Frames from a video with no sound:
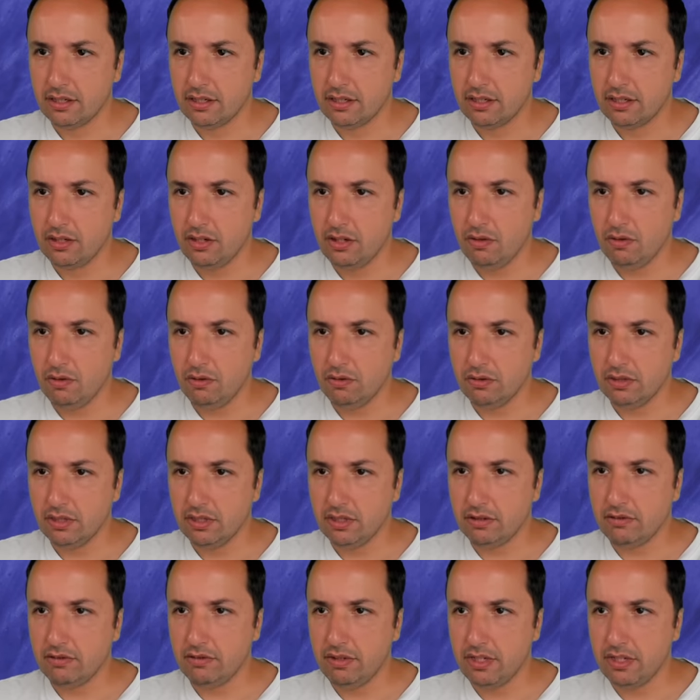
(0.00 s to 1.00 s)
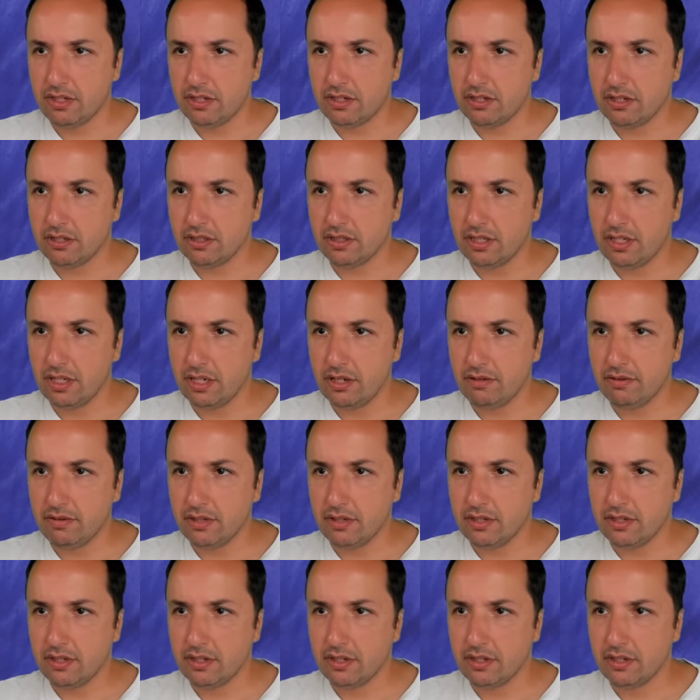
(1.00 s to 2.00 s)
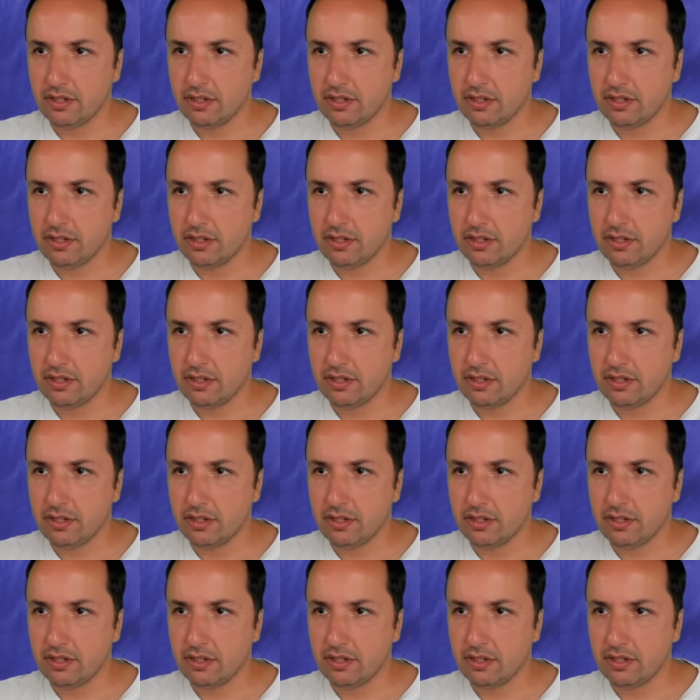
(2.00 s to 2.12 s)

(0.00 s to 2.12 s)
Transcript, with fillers: No, the queen is not allowing there.